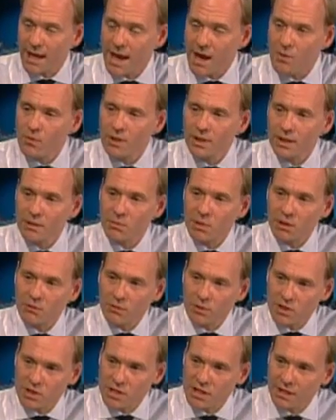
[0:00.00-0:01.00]
How will he be
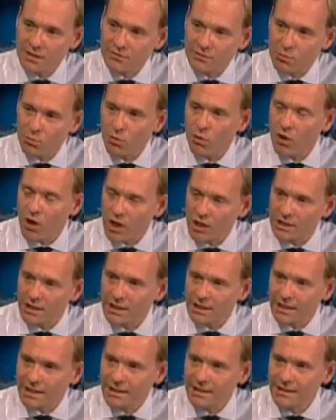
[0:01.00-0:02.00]
received
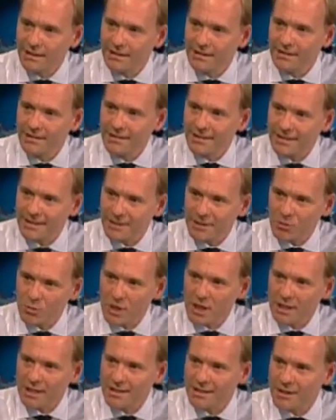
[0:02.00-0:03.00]
broadly uh,
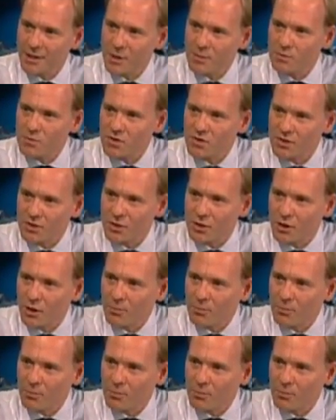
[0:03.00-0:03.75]
when he comes to Europe?